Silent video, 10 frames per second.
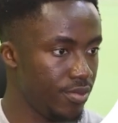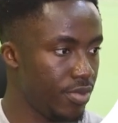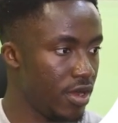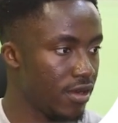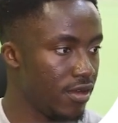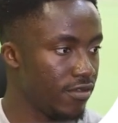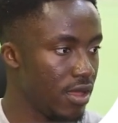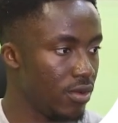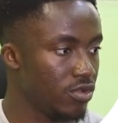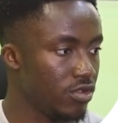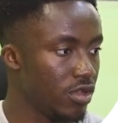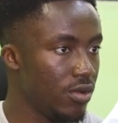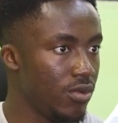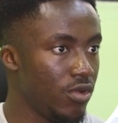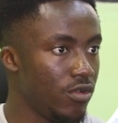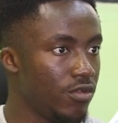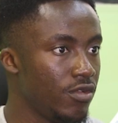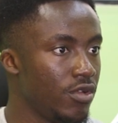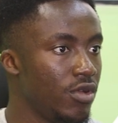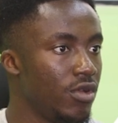paragraph that I want to get rid of.
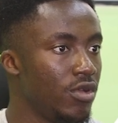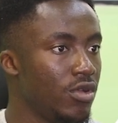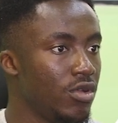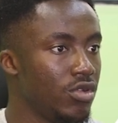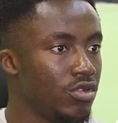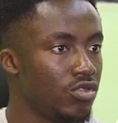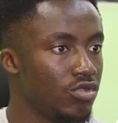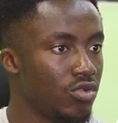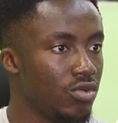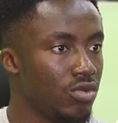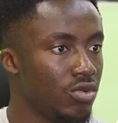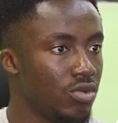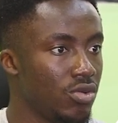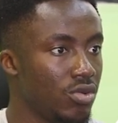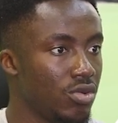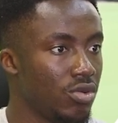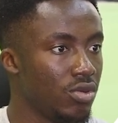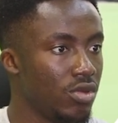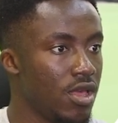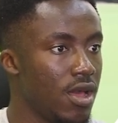So
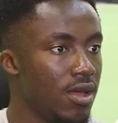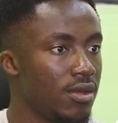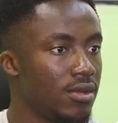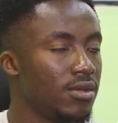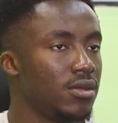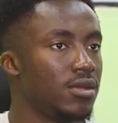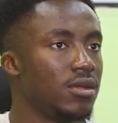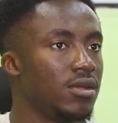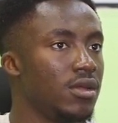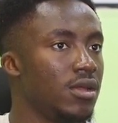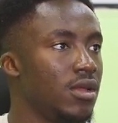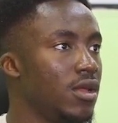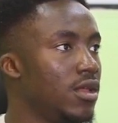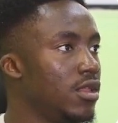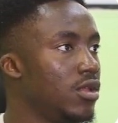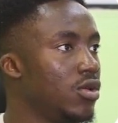yeah, and then